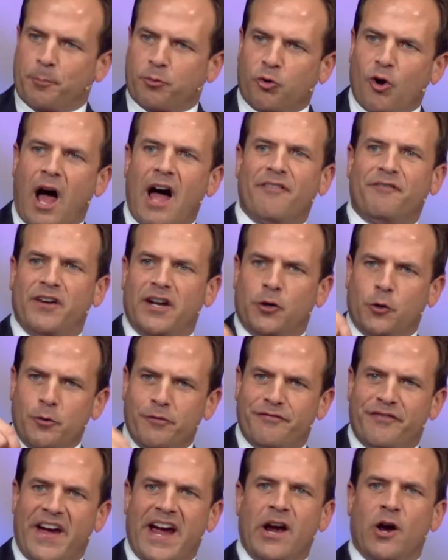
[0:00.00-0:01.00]
prophet who
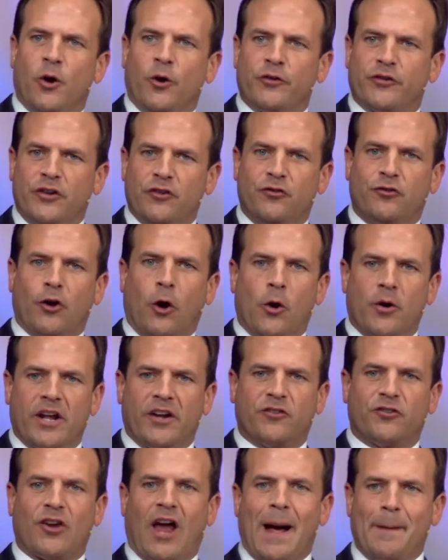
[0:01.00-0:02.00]
fails in
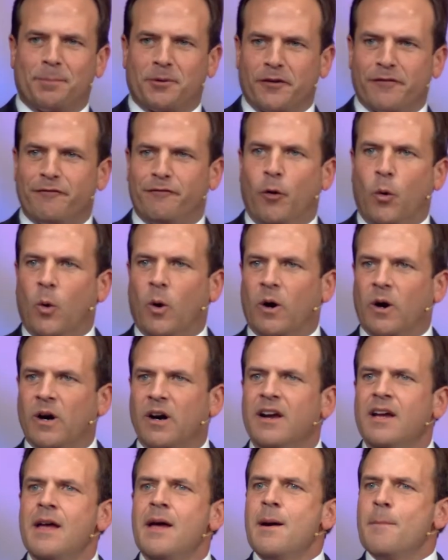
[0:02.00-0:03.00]
Jonah chapter
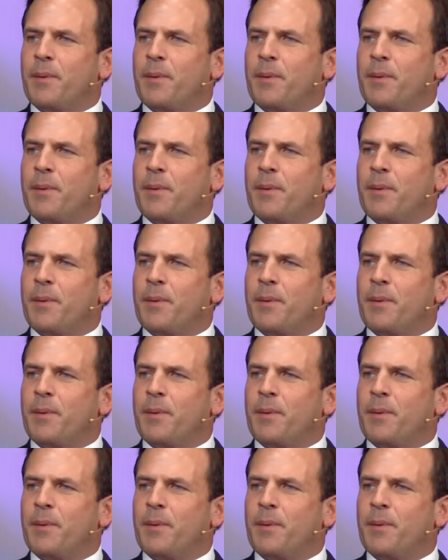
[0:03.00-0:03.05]
4,